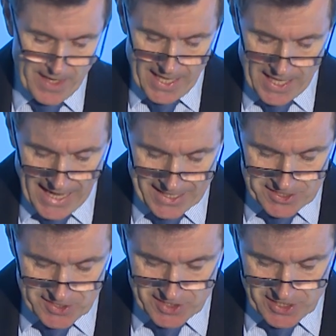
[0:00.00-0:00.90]
Uh, and it's
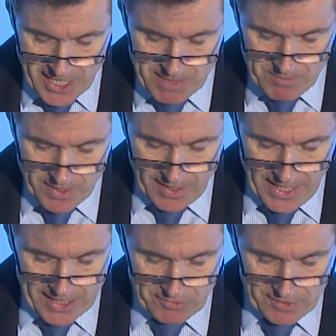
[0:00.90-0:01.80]
the same
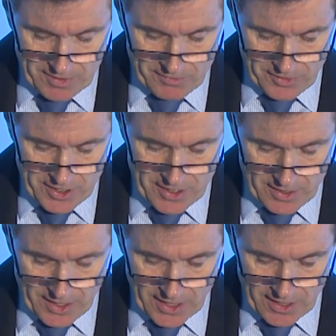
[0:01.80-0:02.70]
in the,
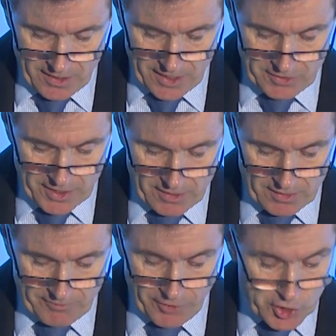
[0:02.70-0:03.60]
uh, in the
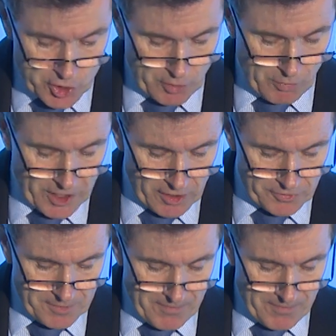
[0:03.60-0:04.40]
virtual world.